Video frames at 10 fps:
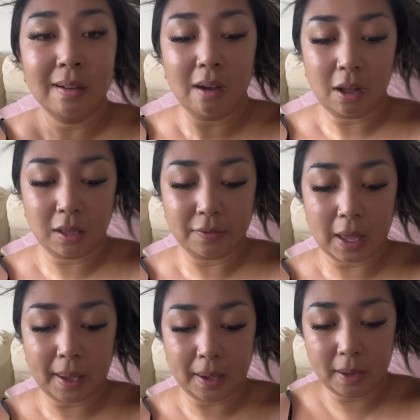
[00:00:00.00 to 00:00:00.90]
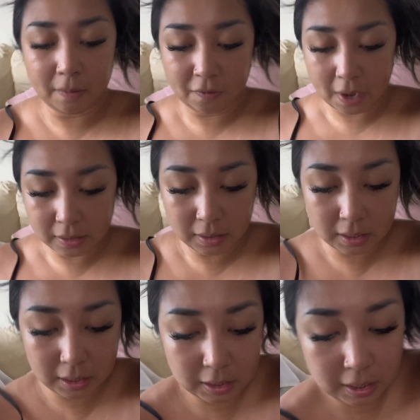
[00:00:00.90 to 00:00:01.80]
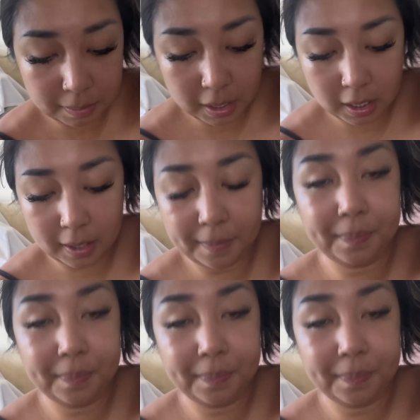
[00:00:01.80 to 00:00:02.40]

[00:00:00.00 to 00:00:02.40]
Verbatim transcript: all of that. I'm finally eating my